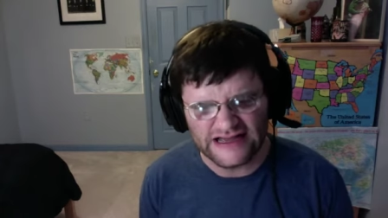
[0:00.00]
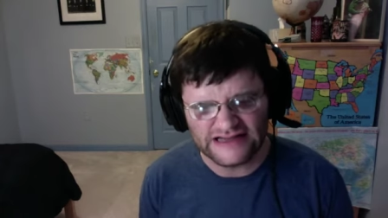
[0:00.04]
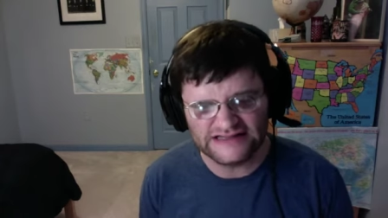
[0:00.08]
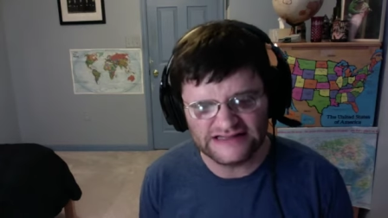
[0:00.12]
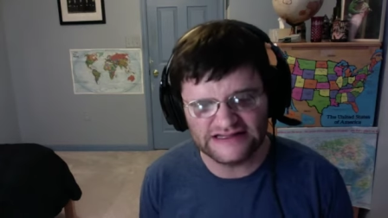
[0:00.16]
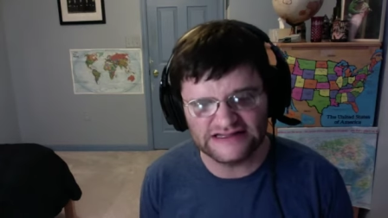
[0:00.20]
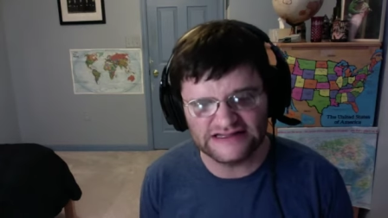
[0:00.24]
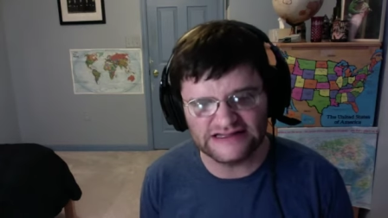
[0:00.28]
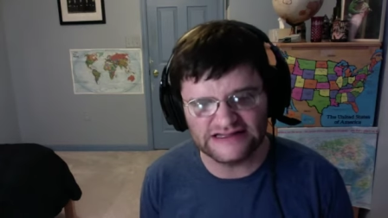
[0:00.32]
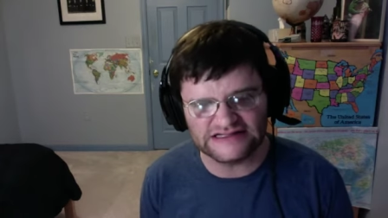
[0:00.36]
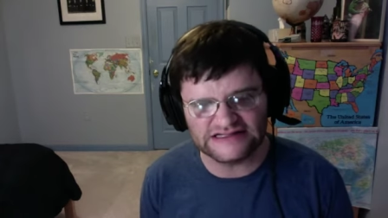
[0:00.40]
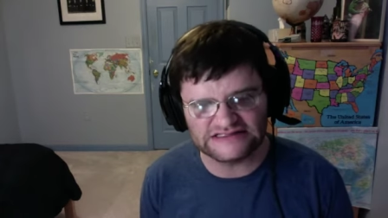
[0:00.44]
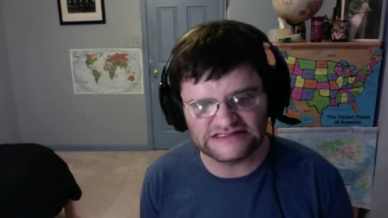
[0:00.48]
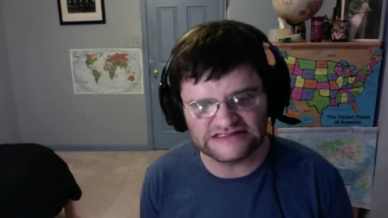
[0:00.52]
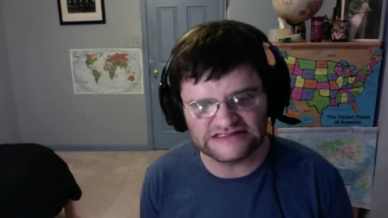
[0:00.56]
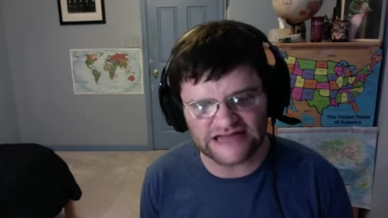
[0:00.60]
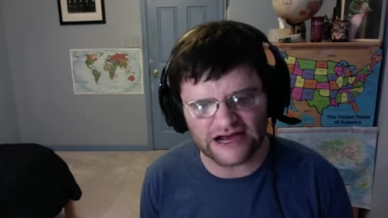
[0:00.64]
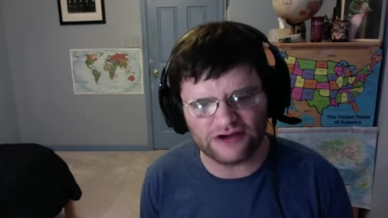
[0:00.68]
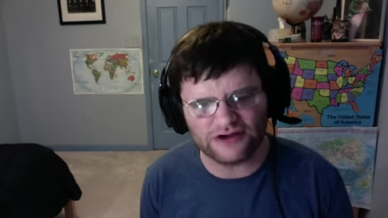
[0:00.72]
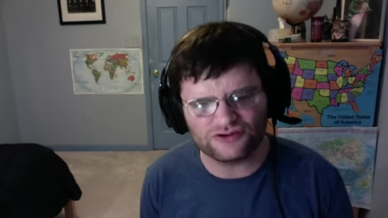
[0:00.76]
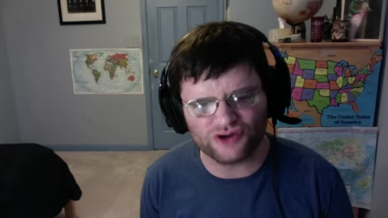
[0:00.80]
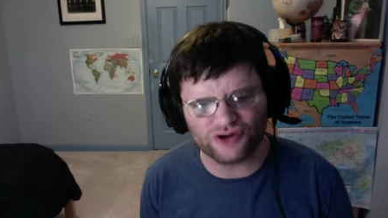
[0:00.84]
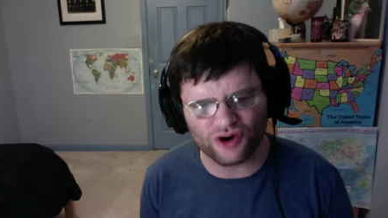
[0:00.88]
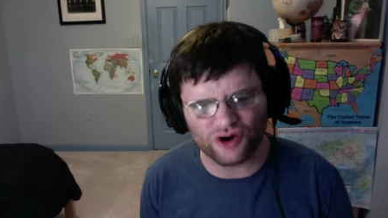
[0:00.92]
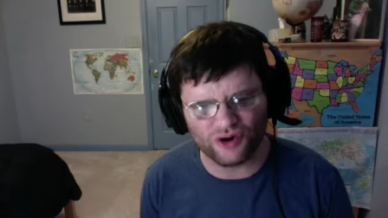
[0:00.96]
did they
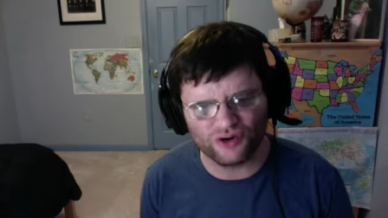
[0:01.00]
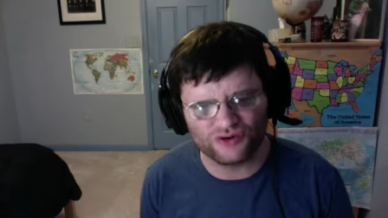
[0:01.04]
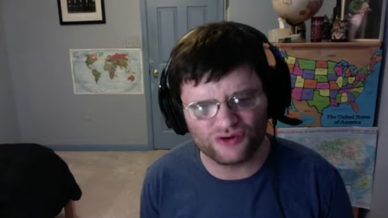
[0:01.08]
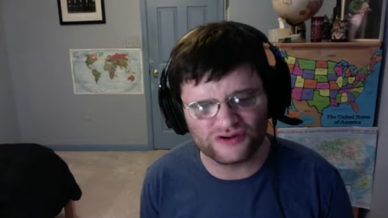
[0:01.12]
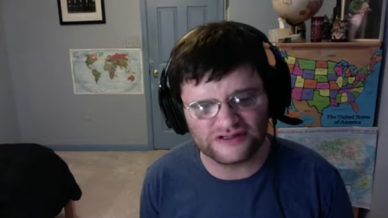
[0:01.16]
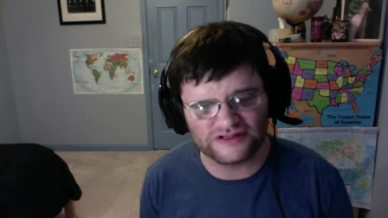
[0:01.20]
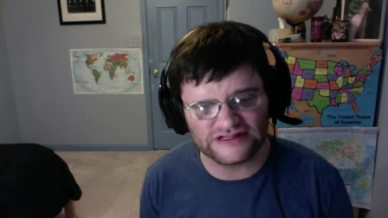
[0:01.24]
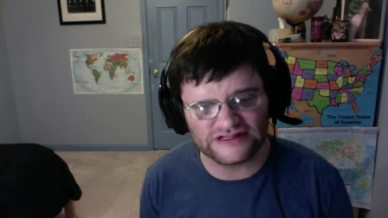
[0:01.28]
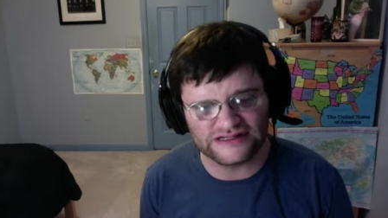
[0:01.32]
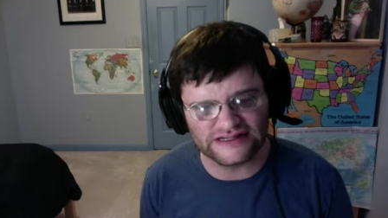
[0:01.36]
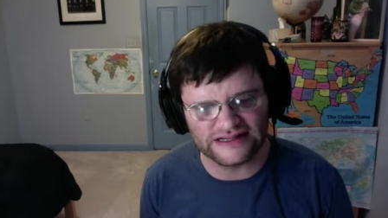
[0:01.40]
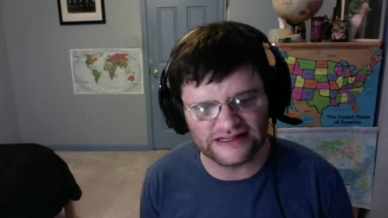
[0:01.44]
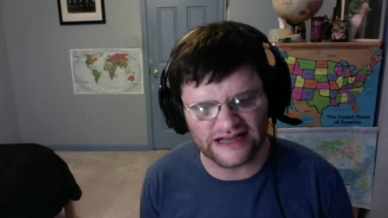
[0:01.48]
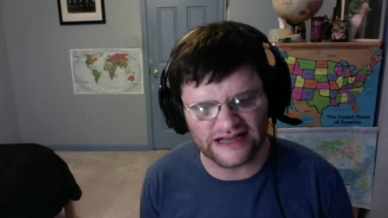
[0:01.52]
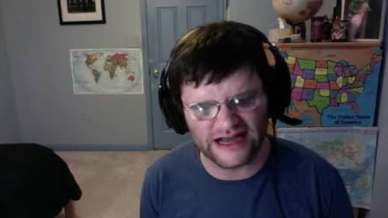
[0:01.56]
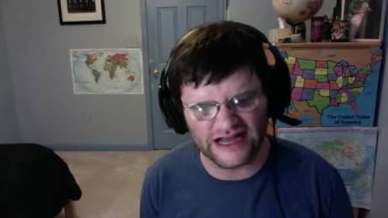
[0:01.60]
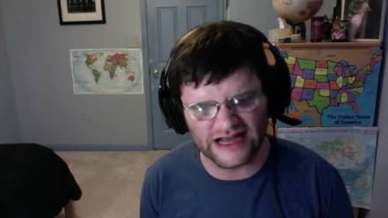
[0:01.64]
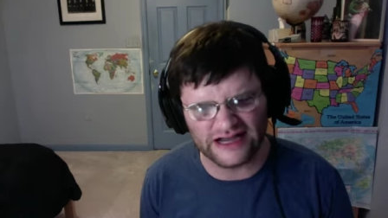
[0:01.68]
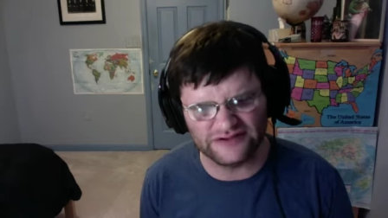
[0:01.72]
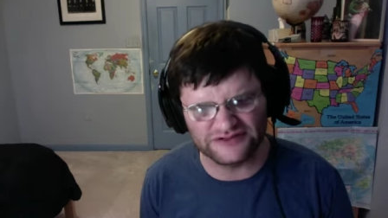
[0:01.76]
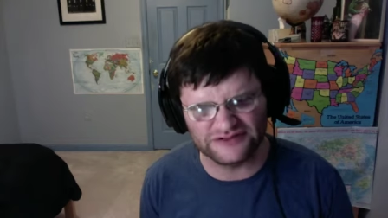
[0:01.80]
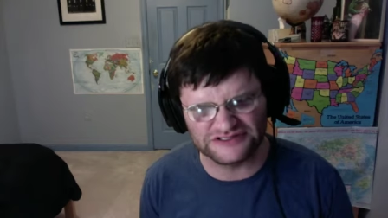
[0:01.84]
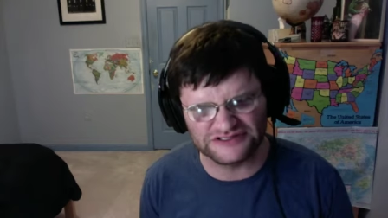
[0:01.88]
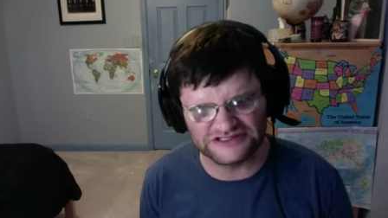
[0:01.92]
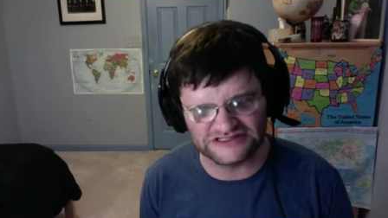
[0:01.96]
sound older than the guy
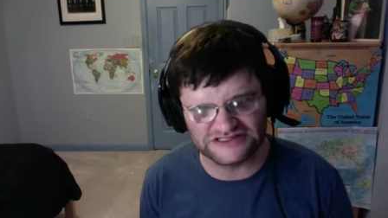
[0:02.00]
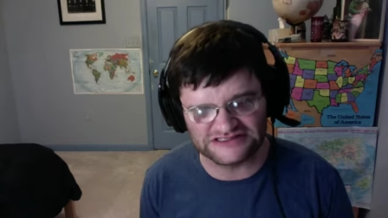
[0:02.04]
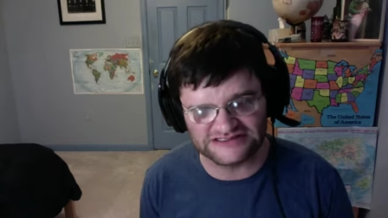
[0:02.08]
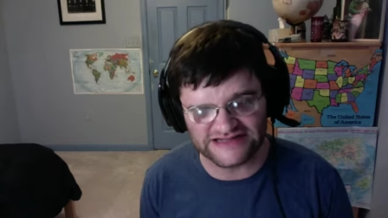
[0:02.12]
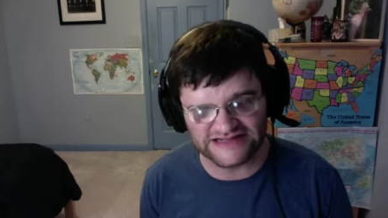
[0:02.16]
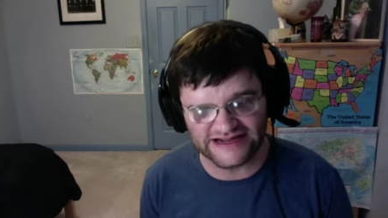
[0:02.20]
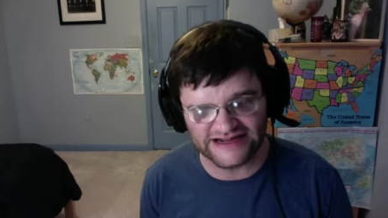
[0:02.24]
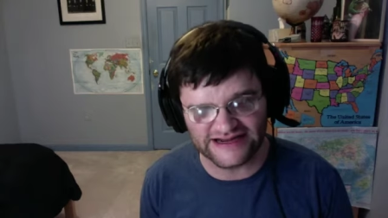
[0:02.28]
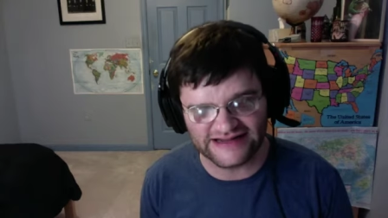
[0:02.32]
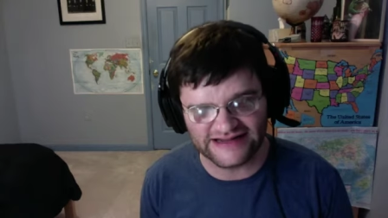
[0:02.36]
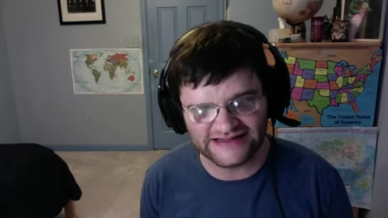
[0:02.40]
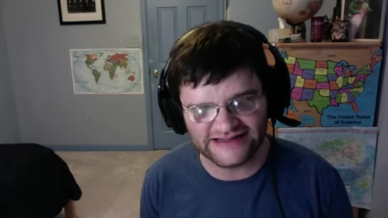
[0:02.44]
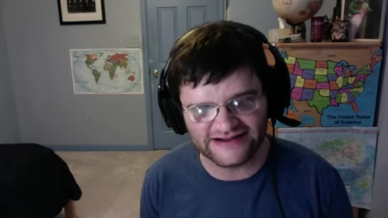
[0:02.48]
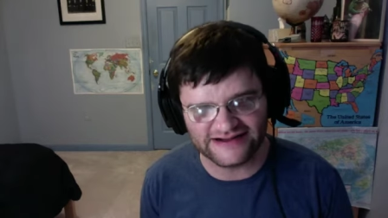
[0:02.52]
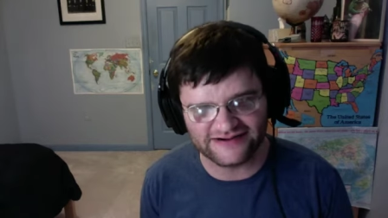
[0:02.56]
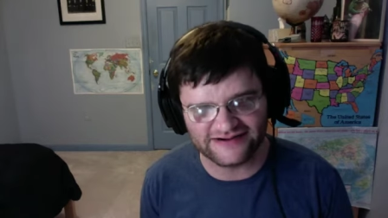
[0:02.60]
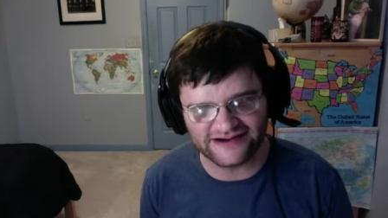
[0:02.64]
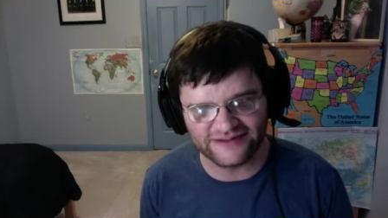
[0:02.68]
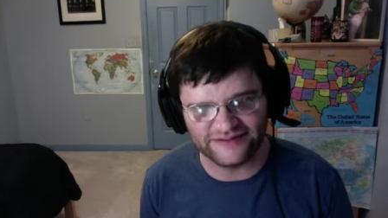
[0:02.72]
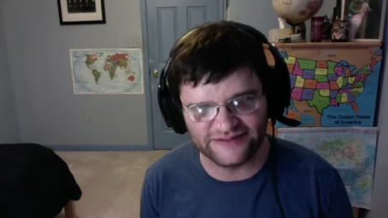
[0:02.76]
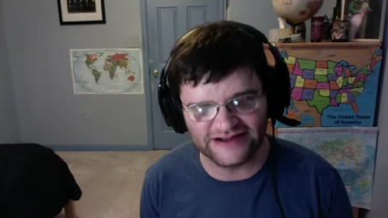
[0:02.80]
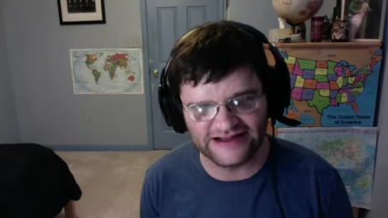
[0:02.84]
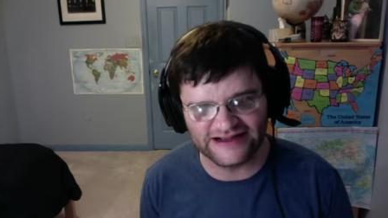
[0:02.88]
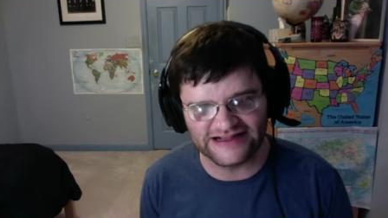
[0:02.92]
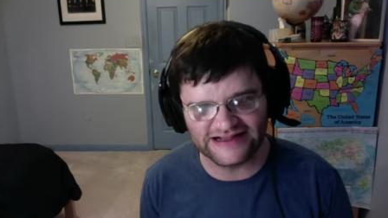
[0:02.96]
who was just standing there i
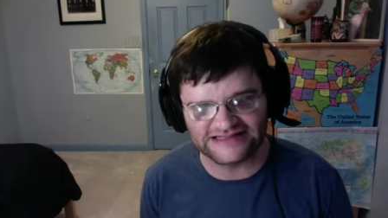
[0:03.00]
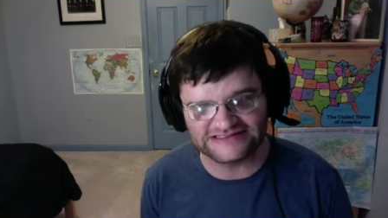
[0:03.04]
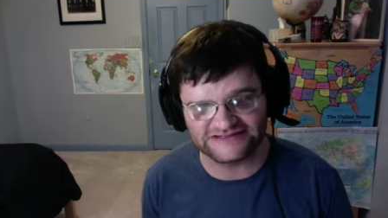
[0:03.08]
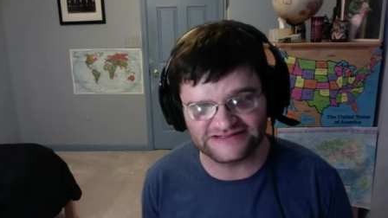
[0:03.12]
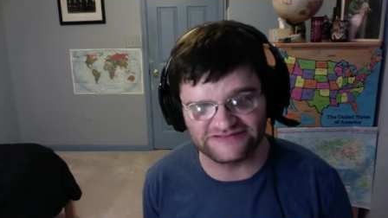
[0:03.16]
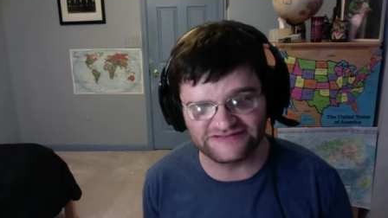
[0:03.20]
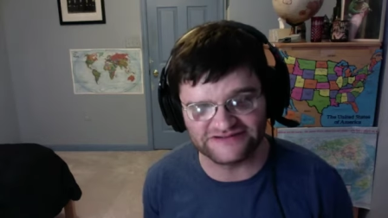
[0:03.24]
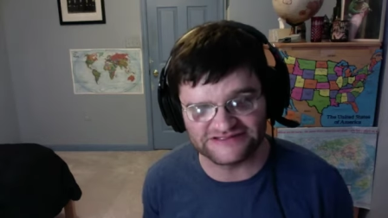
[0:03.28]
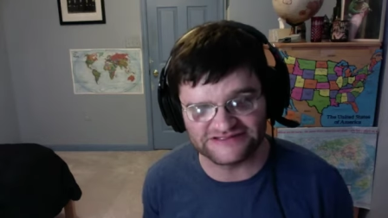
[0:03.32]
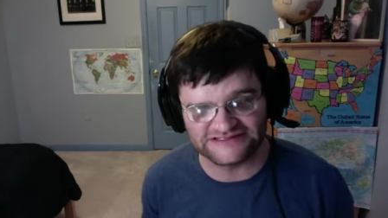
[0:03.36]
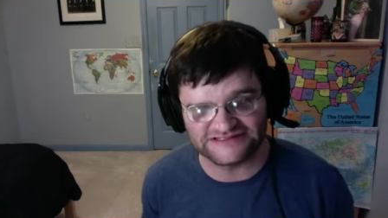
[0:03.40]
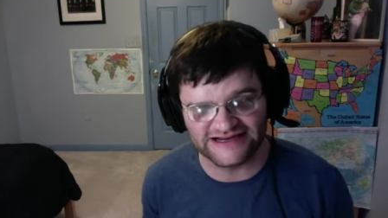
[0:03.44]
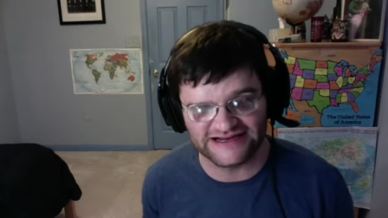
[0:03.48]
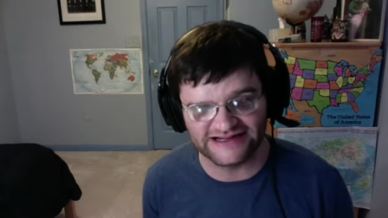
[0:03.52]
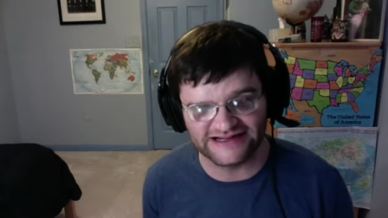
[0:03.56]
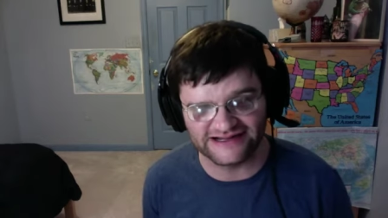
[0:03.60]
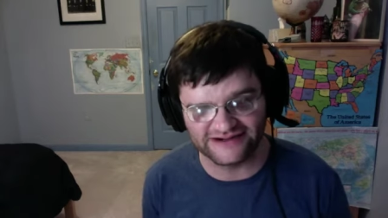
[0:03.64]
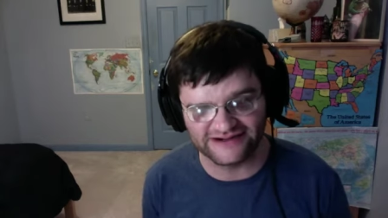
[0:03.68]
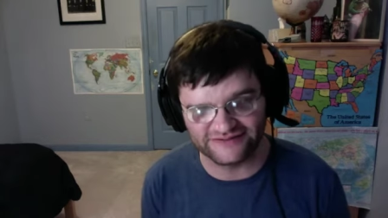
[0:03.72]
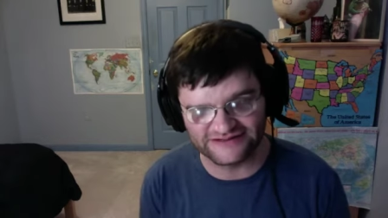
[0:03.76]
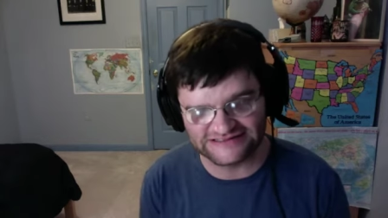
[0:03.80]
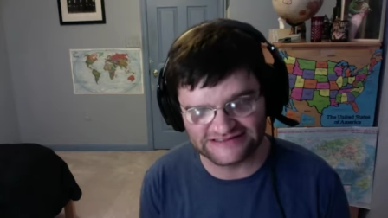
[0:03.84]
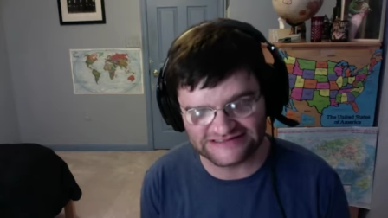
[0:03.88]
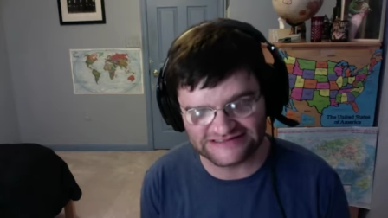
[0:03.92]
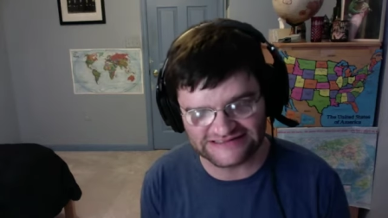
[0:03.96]
mean i guess if he was standing there
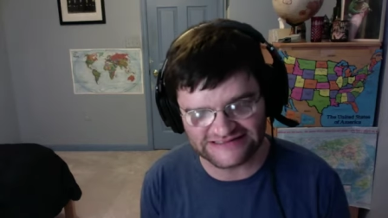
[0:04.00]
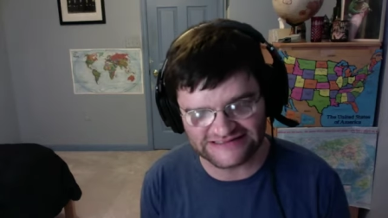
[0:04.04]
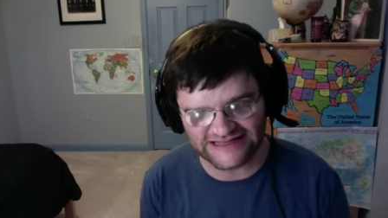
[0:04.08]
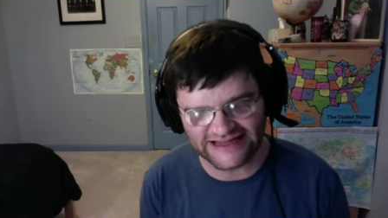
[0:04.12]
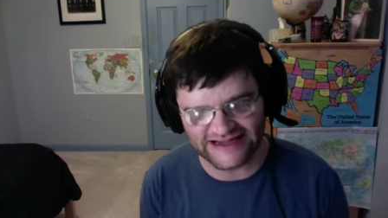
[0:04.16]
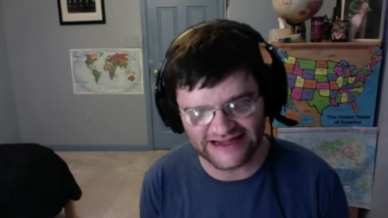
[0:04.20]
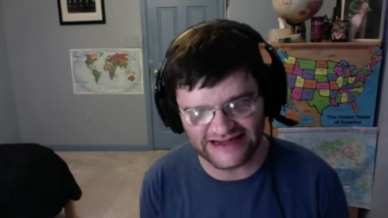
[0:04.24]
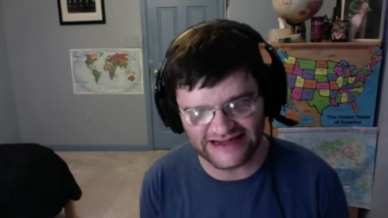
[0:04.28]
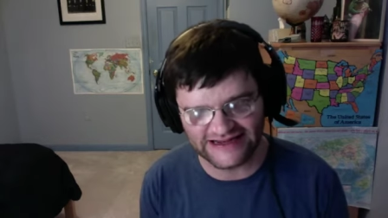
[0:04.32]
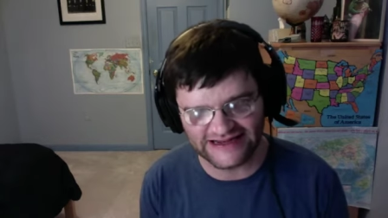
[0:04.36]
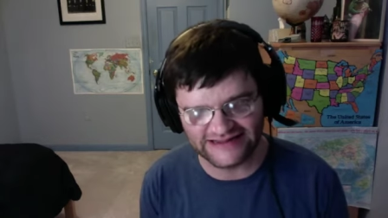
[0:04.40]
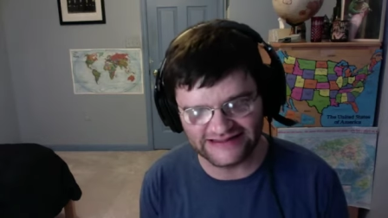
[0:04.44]
he wasn't saying um,